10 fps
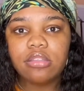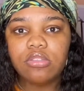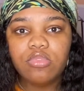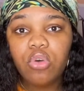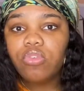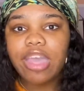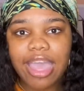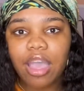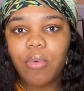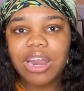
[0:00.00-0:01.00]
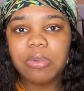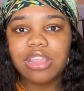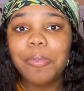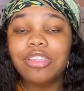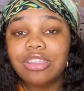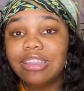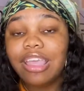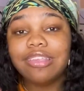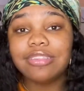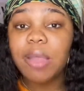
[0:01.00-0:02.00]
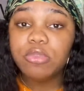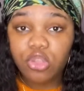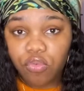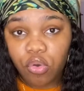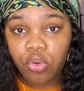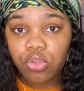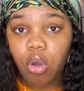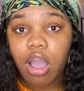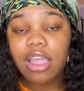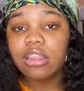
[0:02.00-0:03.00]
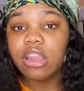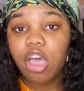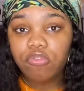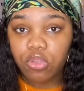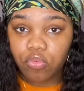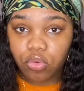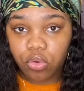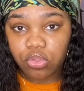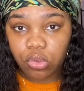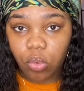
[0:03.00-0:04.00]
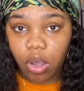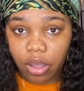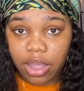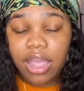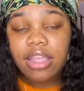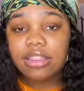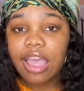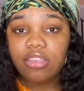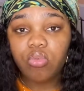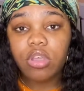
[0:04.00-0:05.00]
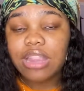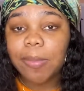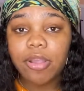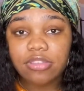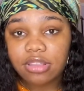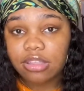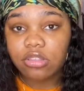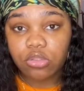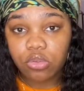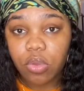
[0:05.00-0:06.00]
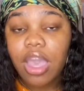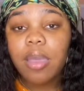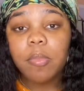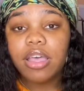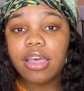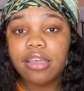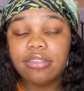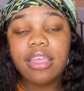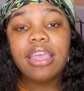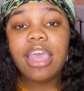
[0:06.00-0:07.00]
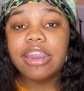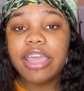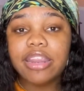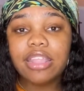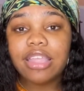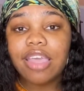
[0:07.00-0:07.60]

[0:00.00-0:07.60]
Do that around that person. That person needs to accept you for who you are and love you for who you are. That's what that person needs to do. Because at the end of the day, if they